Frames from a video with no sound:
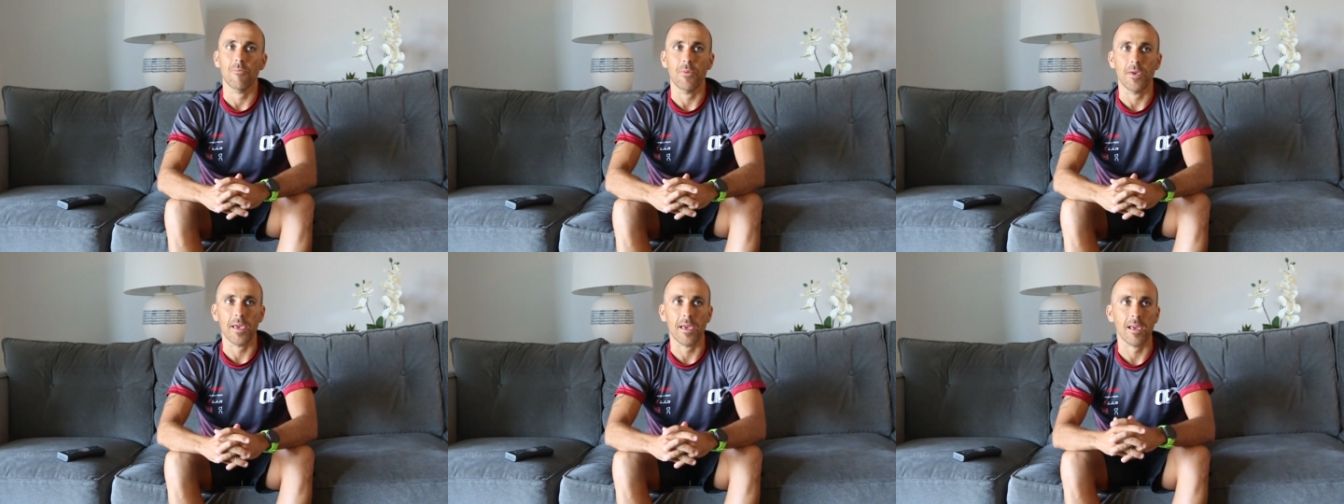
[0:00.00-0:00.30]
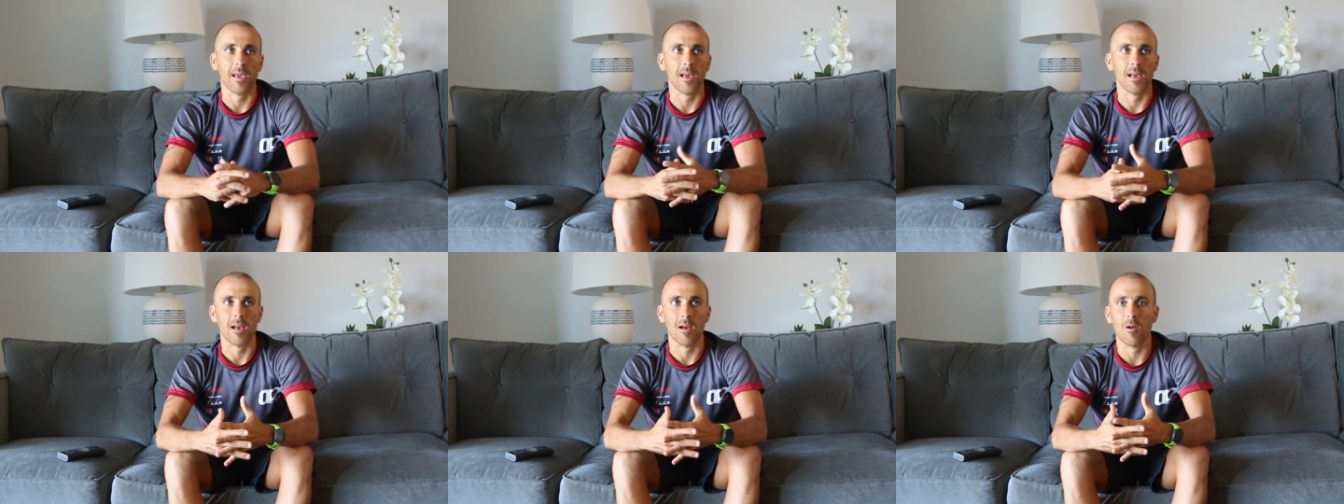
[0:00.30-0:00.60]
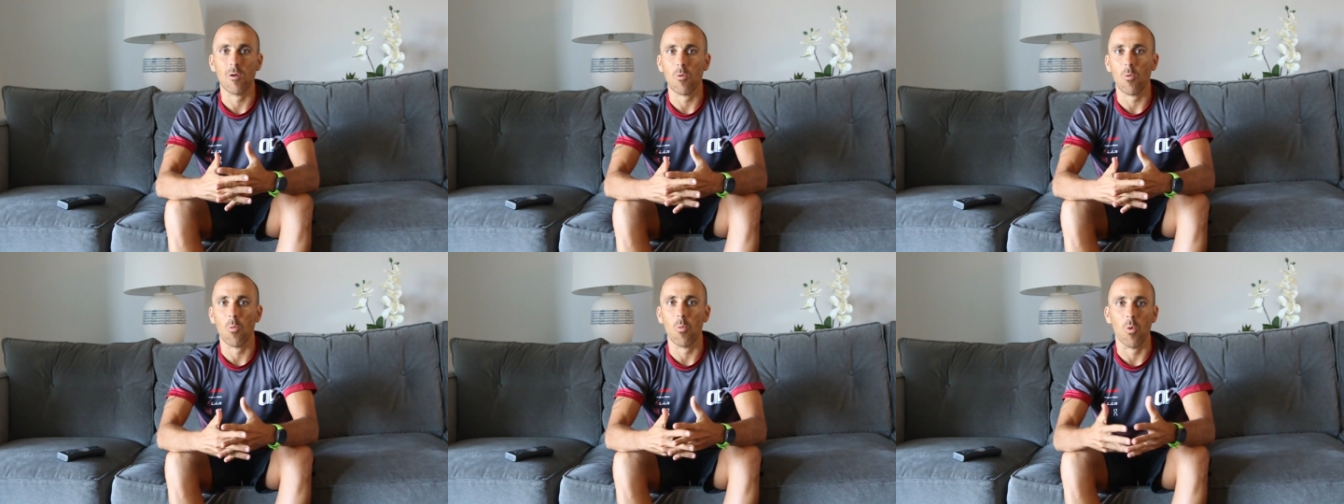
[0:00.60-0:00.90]
being
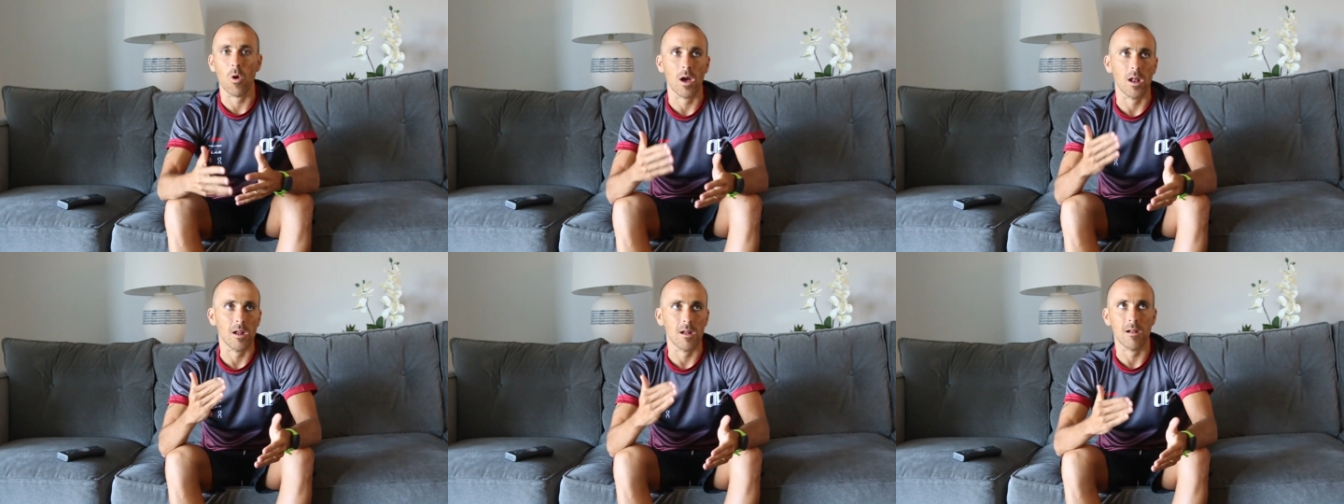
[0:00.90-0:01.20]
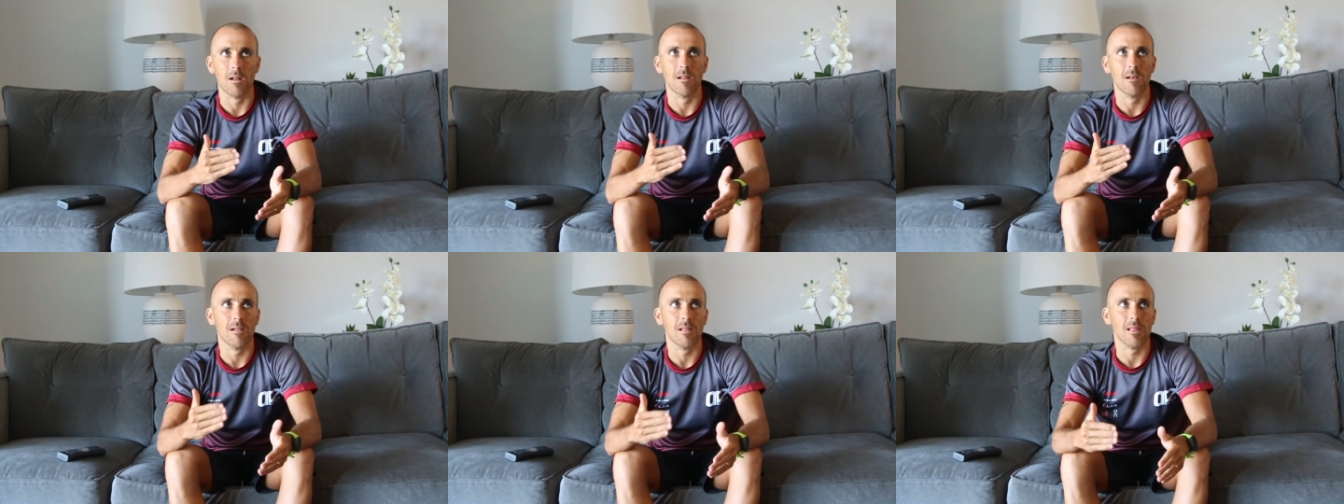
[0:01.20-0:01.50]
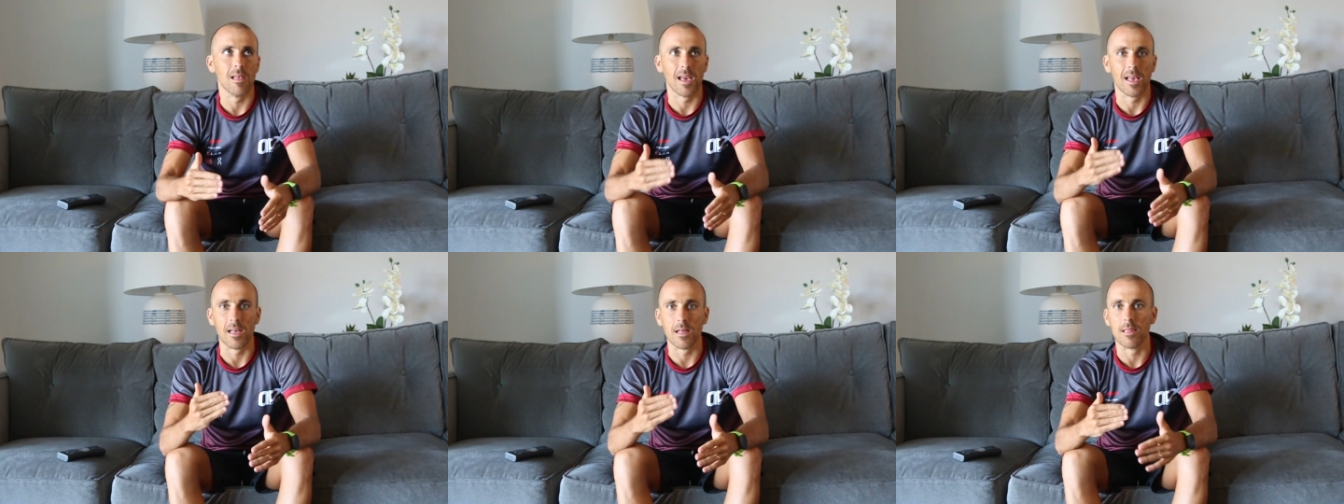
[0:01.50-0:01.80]

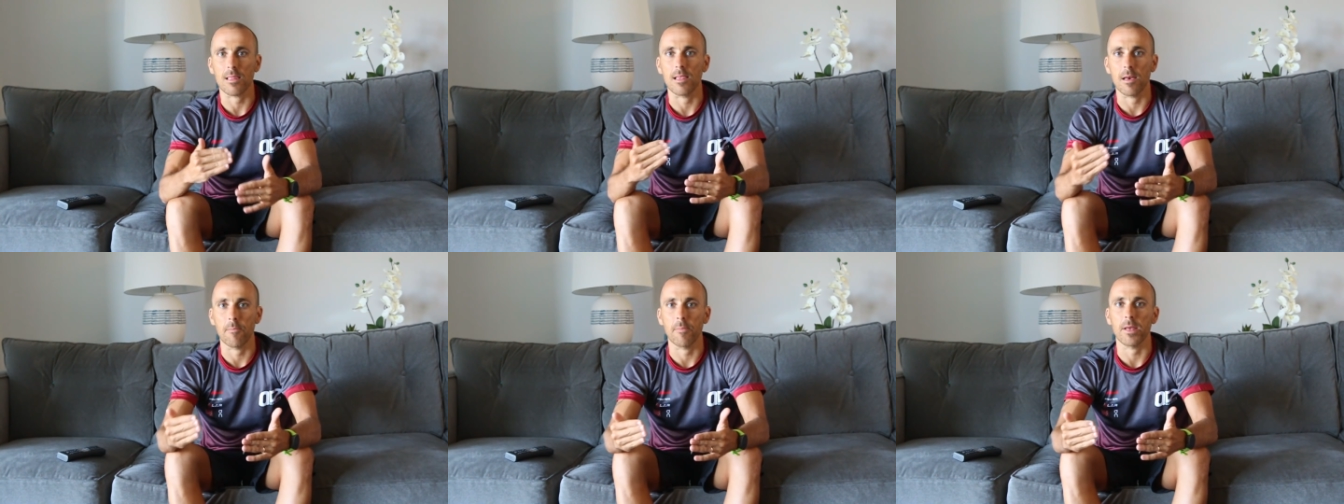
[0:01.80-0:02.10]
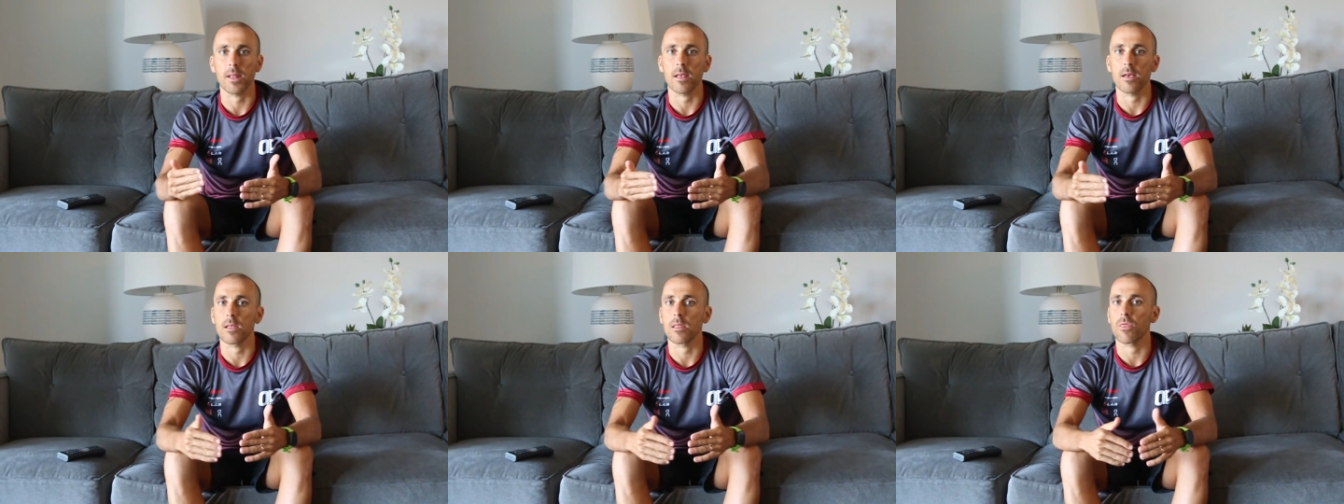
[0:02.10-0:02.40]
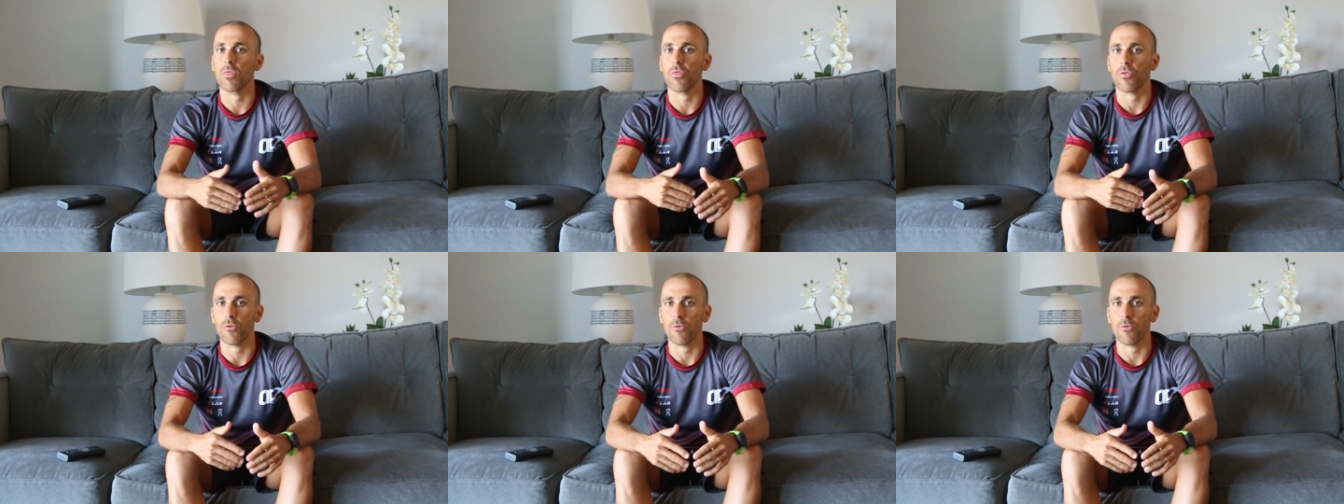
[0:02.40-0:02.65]
limited